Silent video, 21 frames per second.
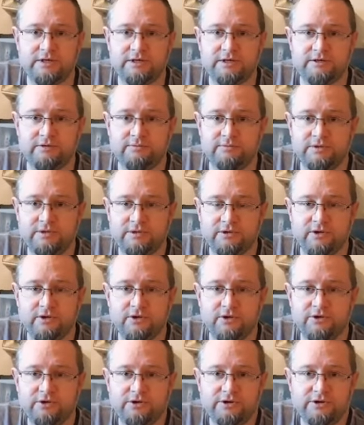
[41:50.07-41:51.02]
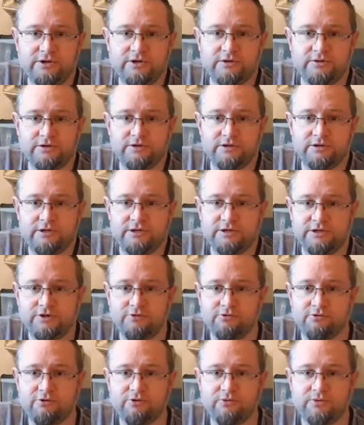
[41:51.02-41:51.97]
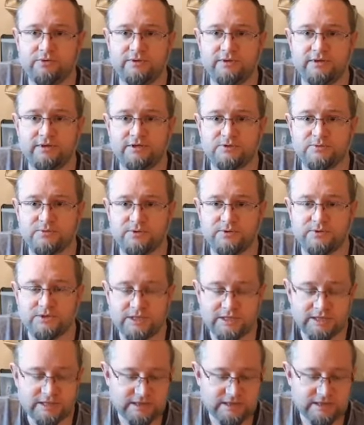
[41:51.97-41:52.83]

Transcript: you learn and you grow with it, I suppose.